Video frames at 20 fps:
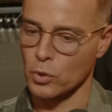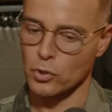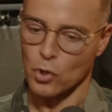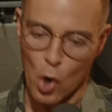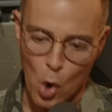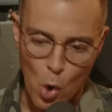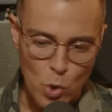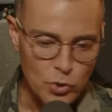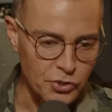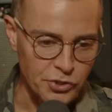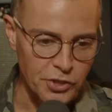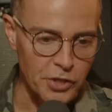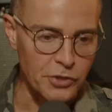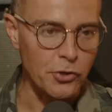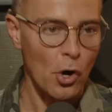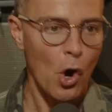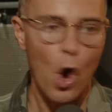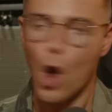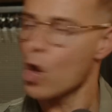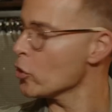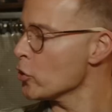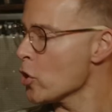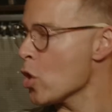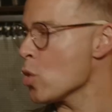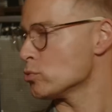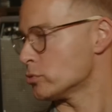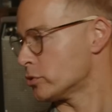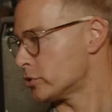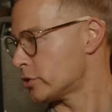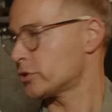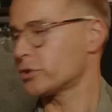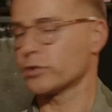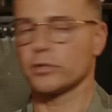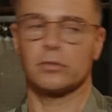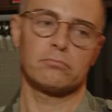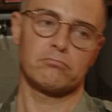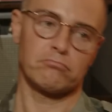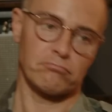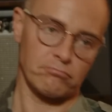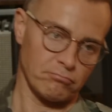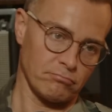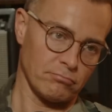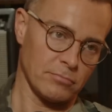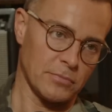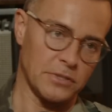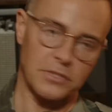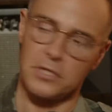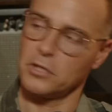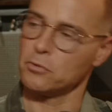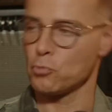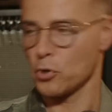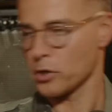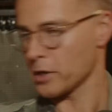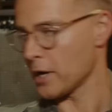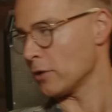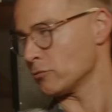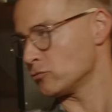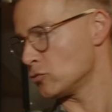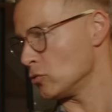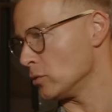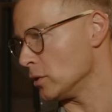what Oates did to Hall and Oates. Exactly. It didn't work out too